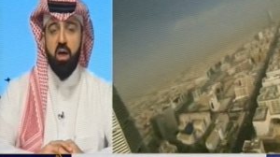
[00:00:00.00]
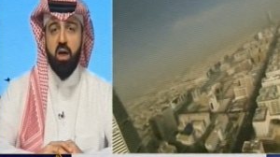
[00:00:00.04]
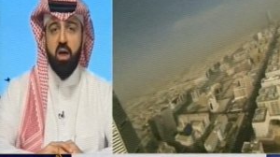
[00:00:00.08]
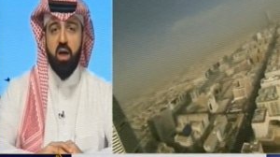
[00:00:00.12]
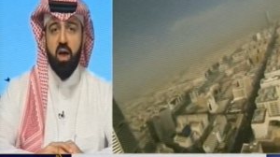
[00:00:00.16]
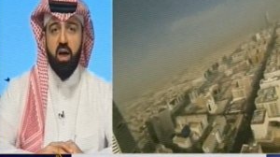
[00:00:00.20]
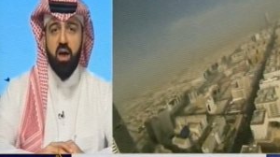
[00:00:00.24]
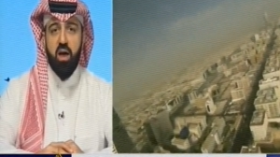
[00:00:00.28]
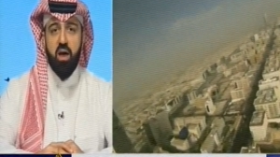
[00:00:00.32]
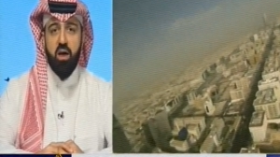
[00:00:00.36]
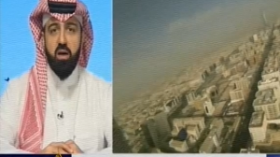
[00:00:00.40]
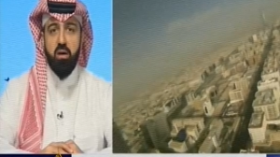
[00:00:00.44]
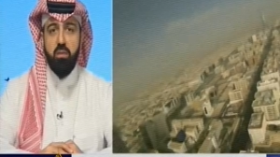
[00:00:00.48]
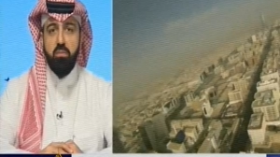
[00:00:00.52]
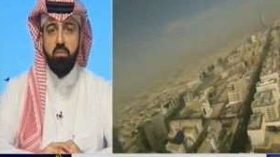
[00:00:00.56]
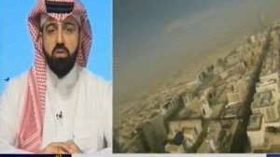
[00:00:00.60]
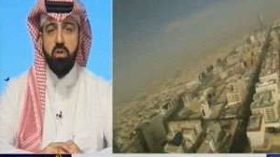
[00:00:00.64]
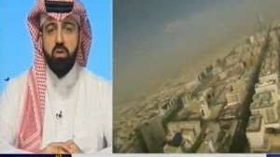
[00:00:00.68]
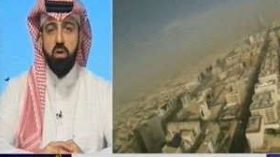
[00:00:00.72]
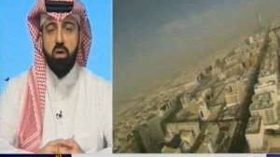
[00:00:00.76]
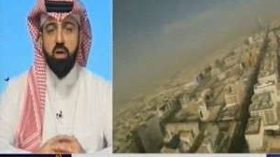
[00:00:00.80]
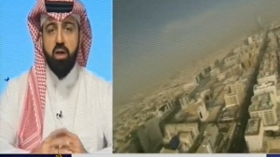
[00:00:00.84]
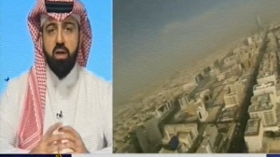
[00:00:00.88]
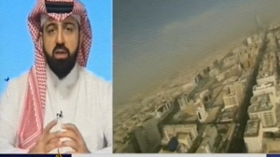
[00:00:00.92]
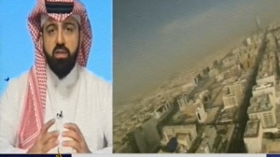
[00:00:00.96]
uh,
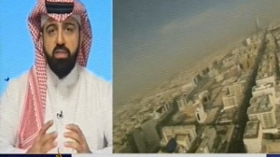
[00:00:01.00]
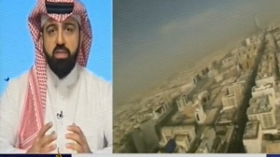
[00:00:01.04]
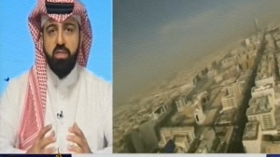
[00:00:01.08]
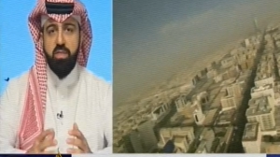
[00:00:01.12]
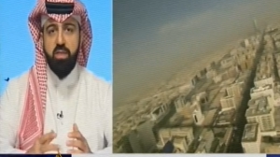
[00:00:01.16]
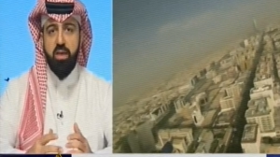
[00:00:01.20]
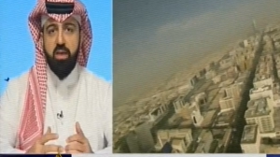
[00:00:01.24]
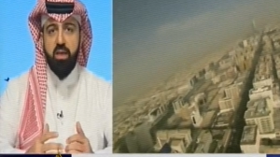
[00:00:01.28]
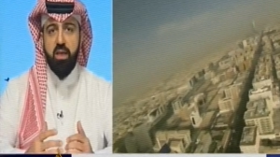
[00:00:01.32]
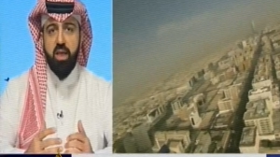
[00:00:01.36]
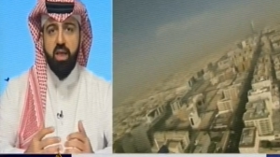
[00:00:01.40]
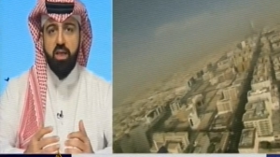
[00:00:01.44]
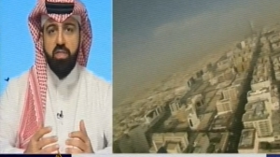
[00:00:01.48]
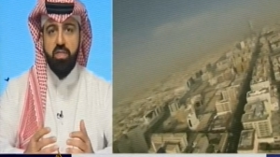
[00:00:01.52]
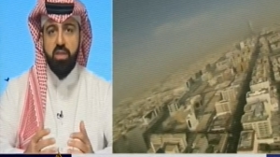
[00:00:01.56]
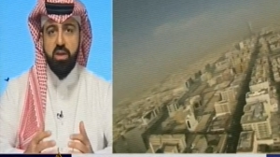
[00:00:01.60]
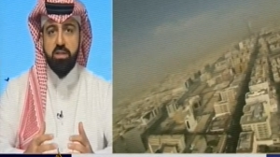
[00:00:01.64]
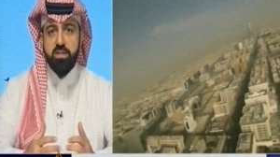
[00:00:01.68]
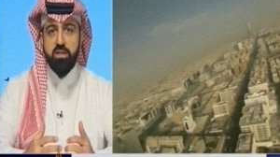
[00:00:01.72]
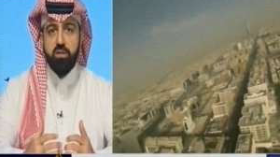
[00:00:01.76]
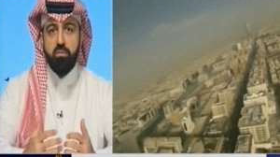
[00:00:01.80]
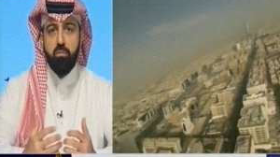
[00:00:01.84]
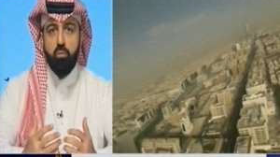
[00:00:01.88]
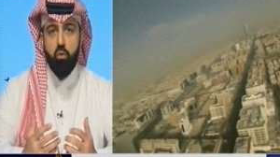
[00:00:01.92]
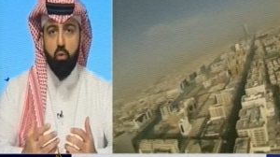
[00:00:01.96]
uh, th
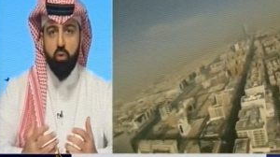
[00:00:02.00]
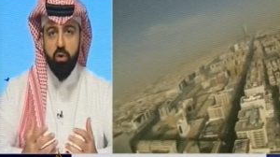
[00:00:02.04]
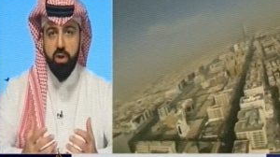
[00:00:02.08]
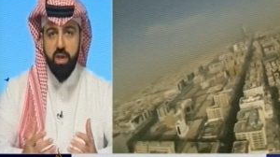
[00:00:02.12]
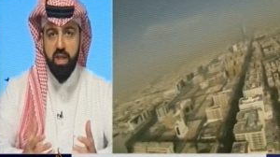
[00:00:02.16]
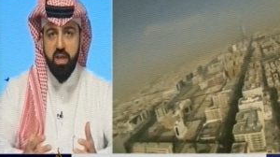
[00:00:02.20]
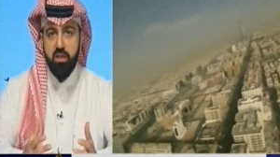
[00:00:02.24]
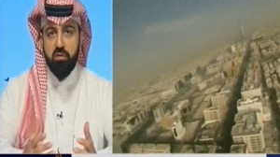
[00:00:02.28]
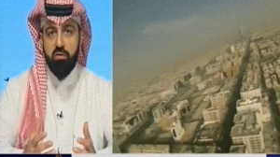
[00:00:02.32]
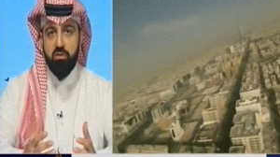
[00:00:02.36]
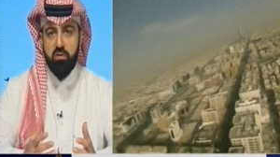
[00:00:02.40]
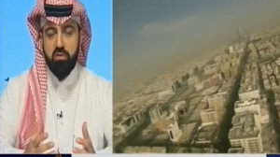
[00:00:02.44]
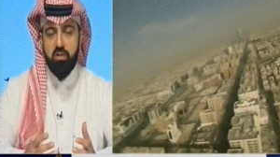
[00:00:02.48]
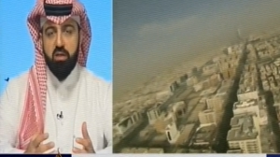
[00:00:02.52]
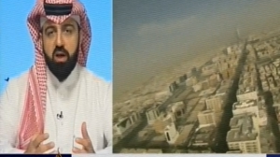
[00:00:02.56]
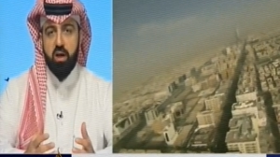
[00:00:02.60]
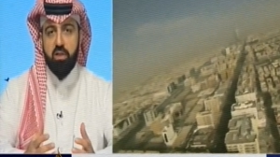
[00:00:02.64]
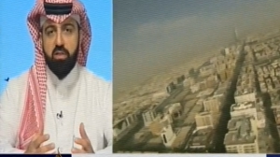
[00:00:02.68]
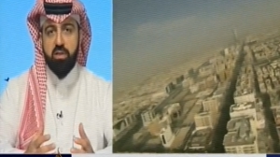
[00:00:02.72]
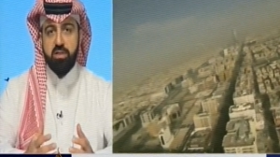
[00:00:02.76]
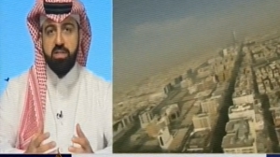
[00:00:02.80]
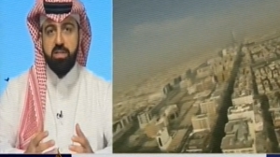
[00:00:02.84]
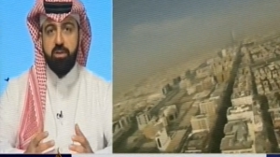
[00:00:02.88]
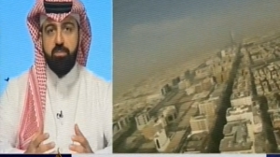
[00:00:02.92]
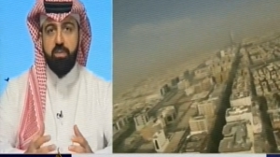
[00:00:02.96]
there's more needs to Saudi
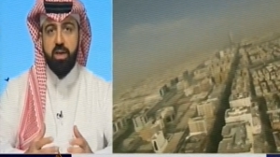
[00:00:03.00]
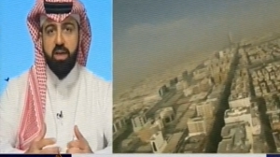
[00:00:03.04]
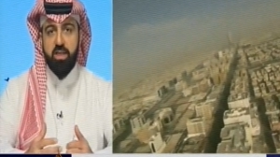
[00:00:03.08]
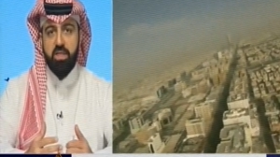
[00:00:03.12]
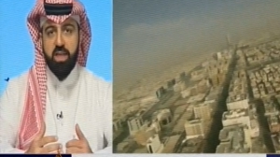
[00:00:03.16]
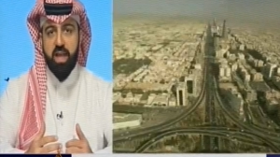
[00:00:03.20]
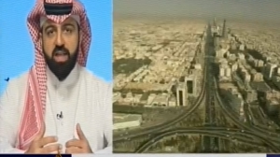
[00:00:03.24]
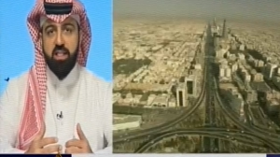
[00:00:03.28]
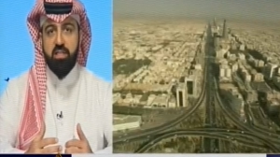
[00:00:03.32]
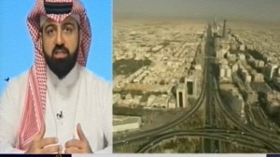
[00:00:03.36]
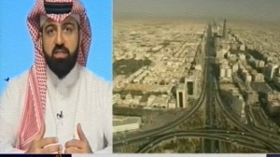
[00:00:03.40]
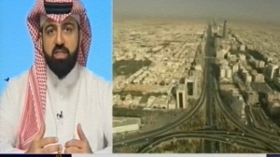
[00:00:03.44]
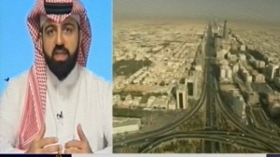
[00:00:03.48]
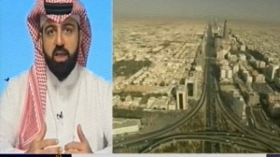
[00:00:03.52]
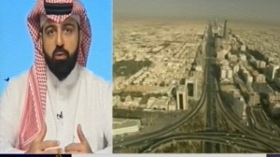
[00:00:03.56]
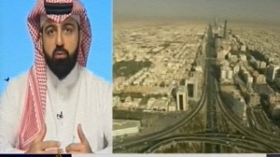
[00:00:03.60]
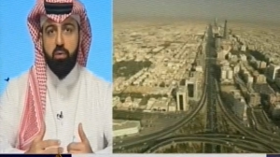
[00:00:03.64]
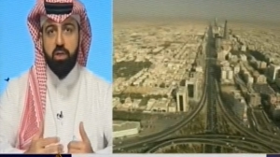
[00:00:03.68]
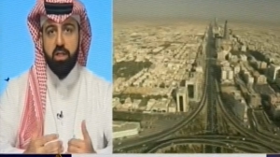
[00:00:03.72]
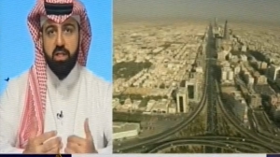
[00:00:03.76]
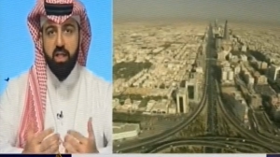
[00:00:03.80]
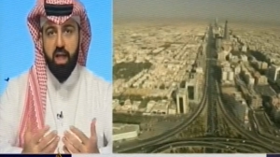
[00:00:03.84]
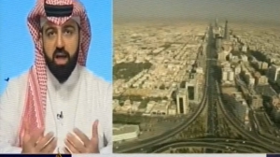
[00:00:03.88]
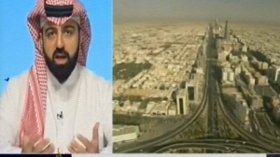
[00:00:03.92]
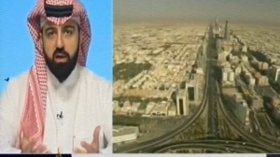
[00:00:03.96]
Arabia that they would
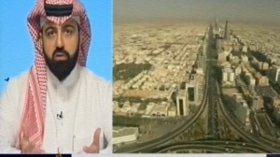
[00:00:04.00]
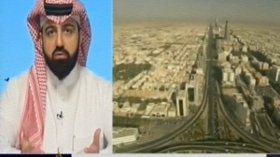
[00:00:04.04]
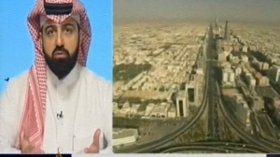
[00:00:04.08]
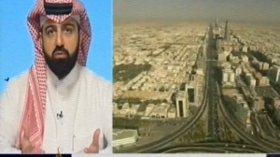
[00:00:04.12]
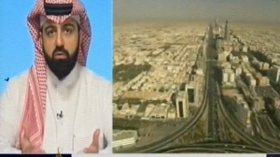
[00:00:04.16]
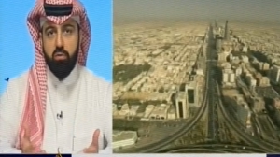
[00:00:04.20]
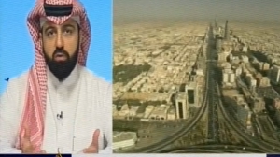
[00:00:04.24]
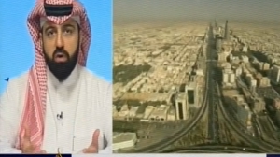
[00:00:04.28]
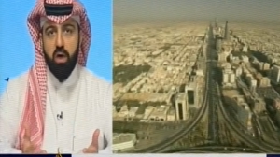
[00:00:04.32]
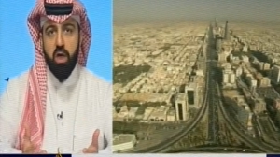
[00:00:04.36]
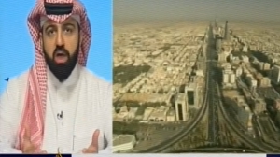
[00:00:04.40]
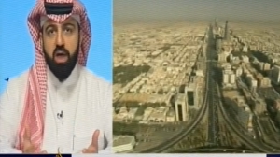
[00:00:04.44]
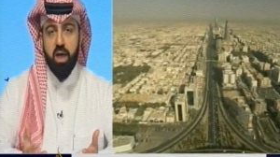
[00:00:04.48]
like to